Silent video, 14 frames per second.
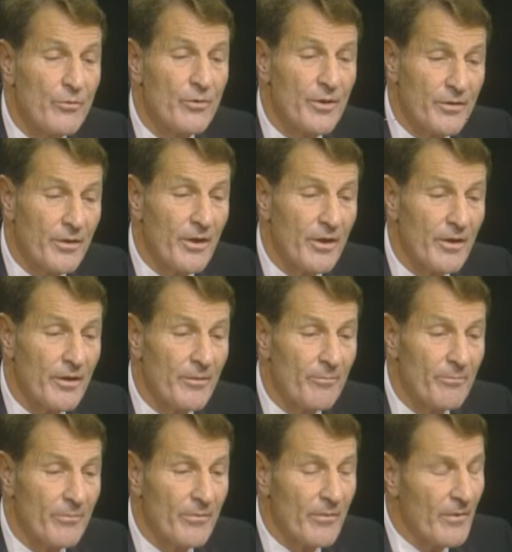at a time.
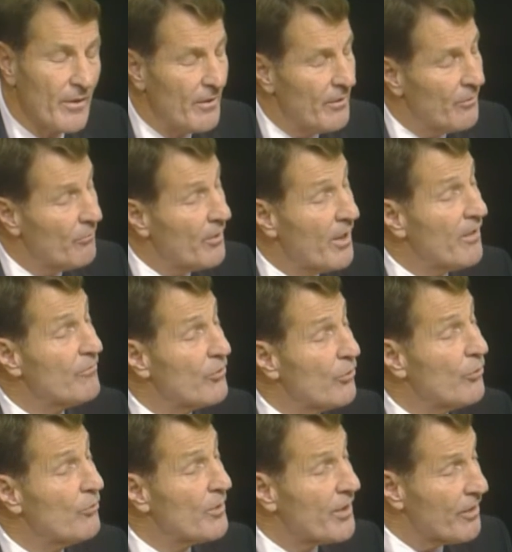We have no
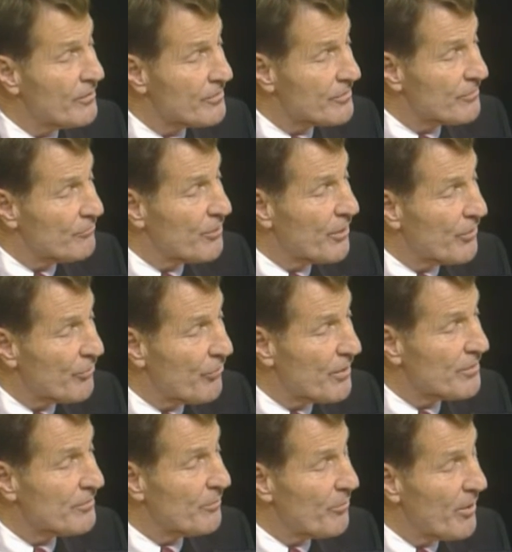one else we can
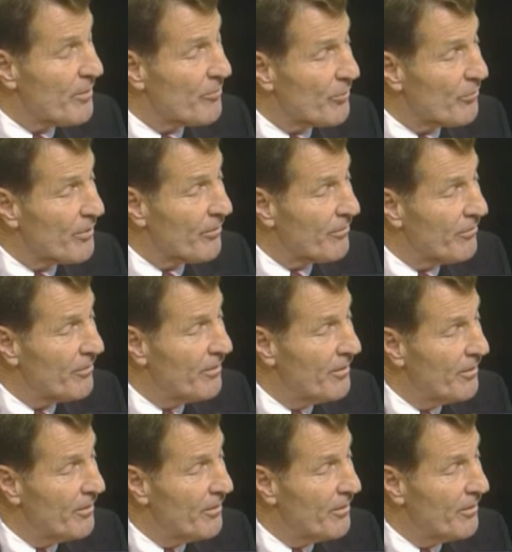trust the paper with,